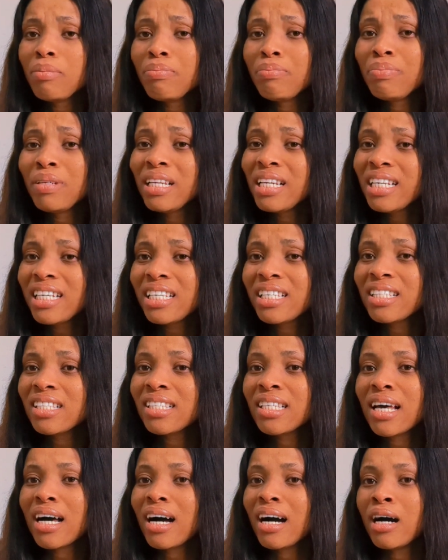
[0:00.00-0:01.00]

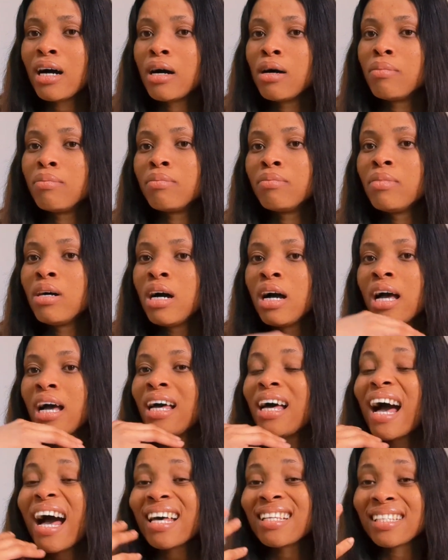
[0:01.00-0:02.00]
please um,
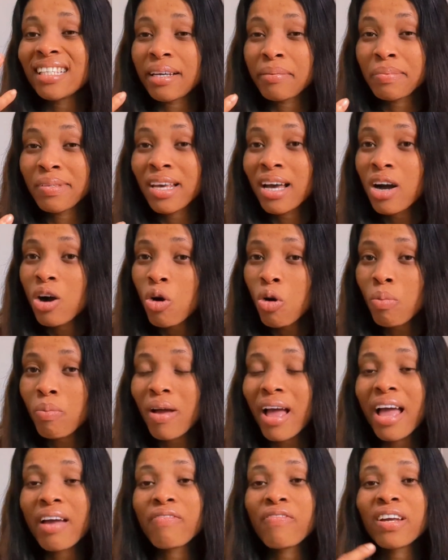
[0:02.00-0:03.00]
accept help
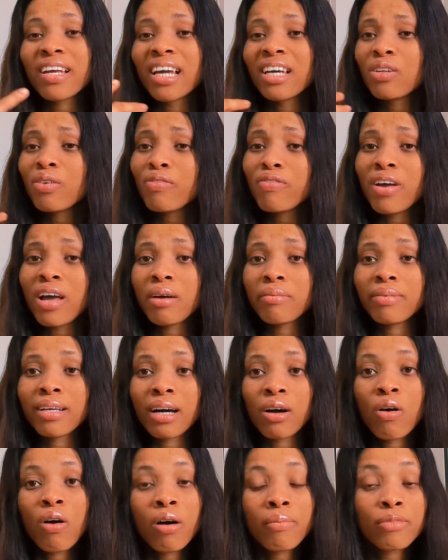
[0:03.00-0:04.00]
every kind of help
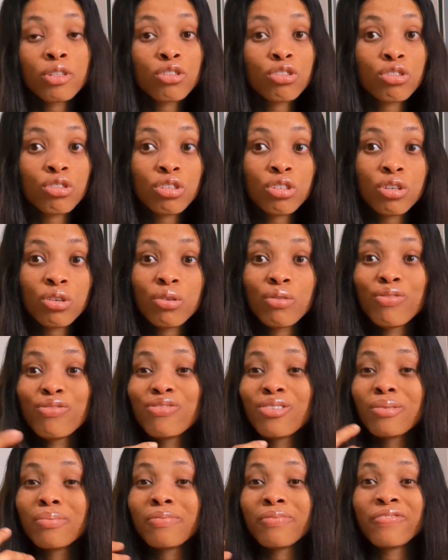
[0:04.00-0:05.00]
that comes to you
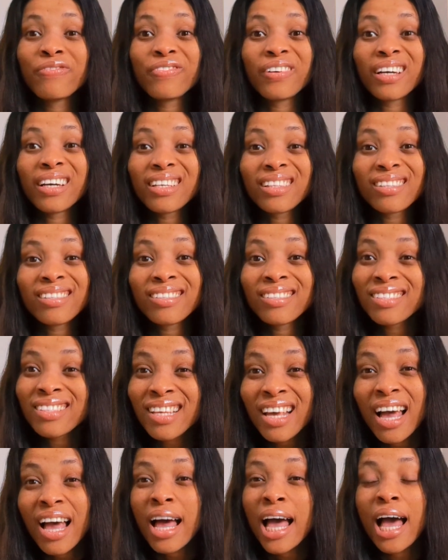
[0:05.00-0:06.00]
from friends
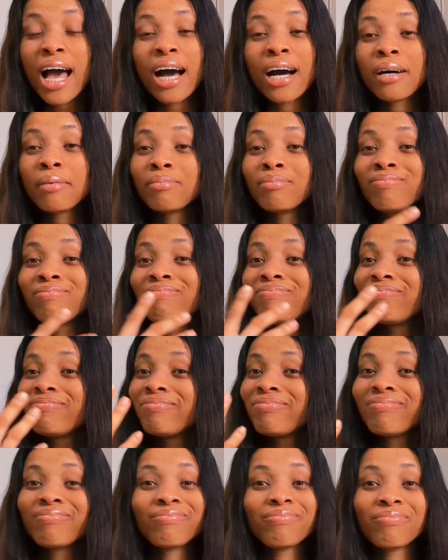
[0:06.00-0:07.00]
um,
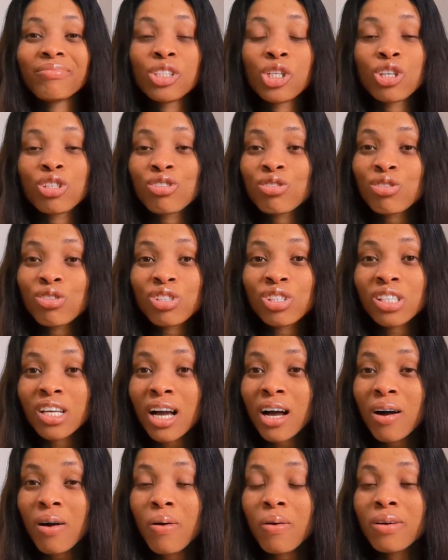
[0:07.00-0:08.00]
your
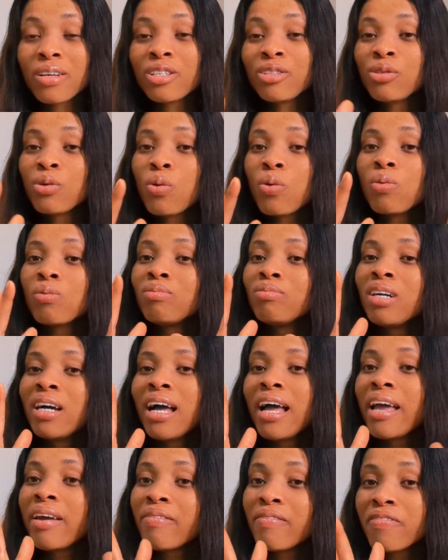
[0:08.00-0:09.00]
social you know
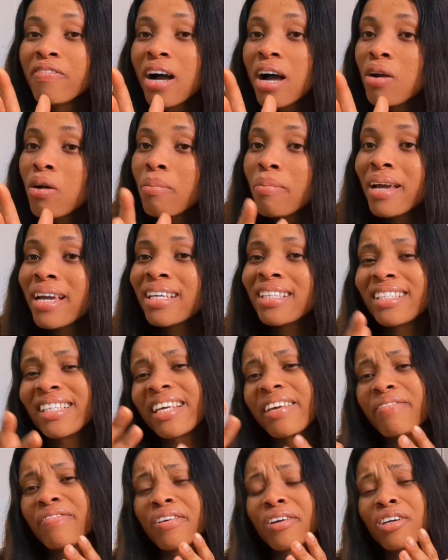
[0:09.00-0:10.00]
environment
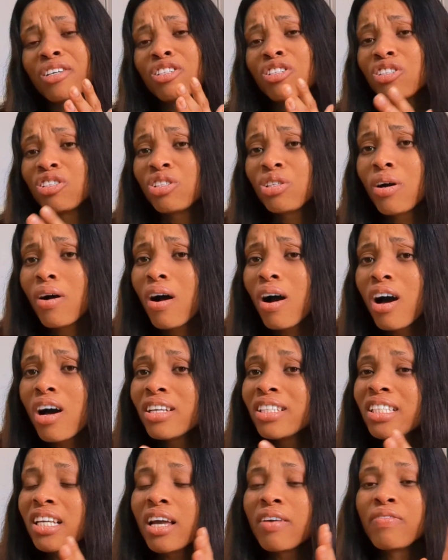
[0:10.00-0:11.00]
if you go to
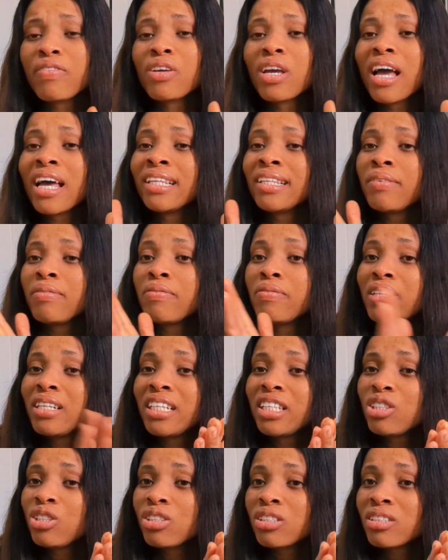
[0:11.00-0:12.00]
church if you any
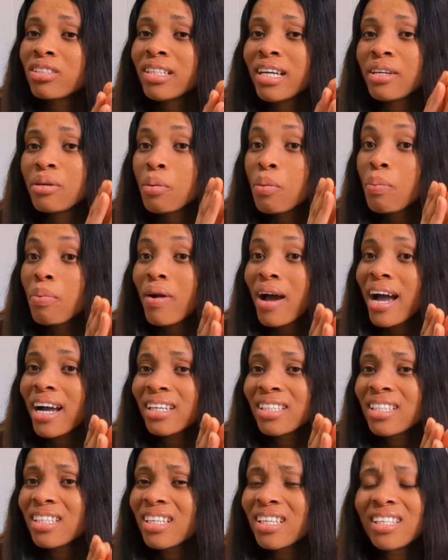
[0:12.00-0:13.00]
religion that you
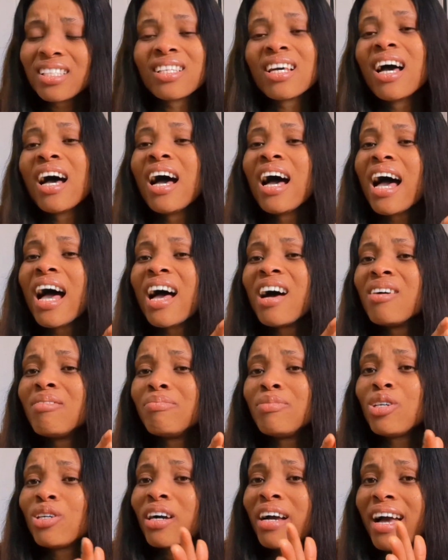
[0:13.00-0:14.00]
practice um,
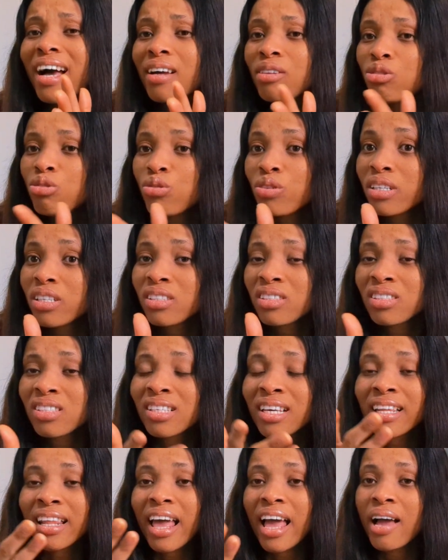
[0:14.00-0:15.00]
your gatherings
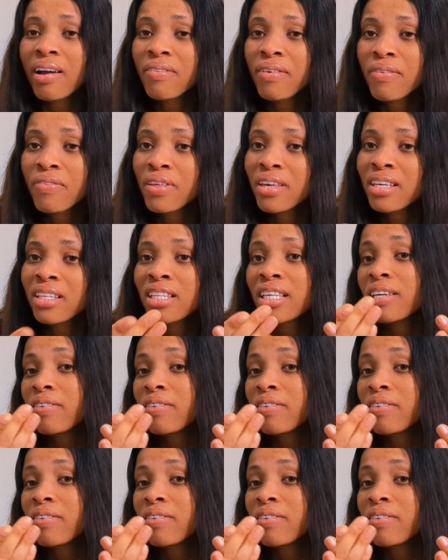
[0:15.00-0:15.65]
and everything